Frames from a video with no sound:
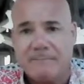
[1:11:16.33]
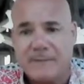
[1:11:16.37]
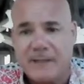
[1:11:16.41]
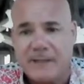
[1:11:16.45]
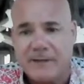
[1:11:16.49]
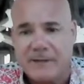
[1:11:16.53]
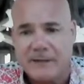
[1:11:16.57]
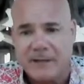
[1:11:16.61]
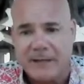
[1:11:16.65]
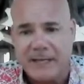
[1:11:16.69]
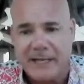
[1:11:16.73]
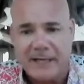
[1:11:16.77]

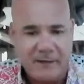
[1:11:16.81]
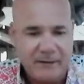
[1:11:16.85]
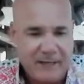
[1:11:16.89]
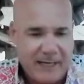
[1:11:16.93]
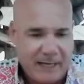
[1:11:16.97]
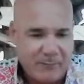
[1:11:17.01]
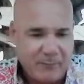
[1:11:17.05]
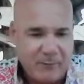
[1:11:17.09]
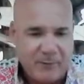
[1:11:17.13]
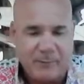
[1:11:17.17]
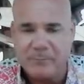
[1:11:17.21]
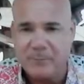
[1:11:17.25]
And they're like,
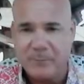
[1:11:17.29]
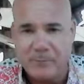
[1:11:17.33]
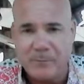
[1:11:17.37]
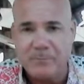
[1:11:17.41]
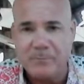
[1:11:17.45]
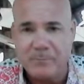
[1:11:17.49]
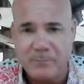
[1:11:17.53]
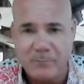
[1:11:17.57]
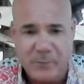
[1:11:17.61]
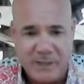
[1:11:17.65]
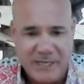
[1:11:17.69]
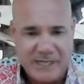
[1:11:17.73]
okay, well,
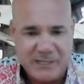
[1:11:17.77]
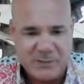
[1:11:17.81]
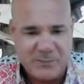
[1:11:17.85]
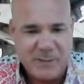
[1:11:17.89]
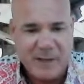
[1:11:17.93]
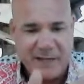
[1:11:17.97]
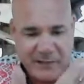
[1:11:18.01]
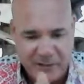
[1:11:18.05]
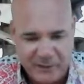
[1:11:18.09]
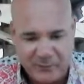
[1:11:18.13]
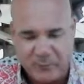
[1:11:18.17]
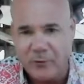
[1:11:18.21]
we
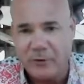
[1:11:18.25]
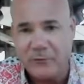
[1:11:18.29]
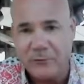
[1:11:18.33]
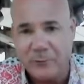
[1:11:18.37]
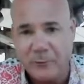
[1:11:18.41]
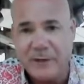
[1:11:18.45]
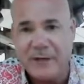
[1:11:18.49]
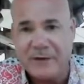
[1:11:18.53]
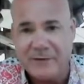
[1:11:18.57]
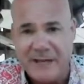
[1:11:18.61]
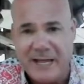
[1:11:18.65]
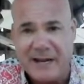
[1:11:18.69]
expect you to roll
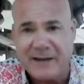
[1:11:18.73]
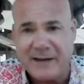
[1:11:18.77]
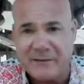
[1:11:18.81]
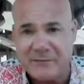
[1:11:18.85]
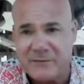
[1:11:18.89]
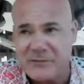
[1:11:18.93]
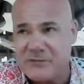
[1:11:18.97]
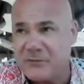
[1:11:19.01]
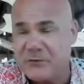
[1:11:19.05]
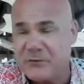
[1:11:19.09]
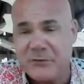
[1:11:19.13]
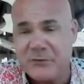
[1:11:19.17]
the window down and
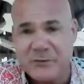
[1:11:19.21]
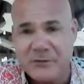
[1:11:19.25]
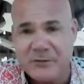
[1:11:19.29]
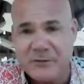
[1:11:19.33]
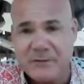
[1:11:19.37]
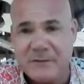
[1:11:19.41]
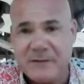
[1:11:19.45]
give us food, dude.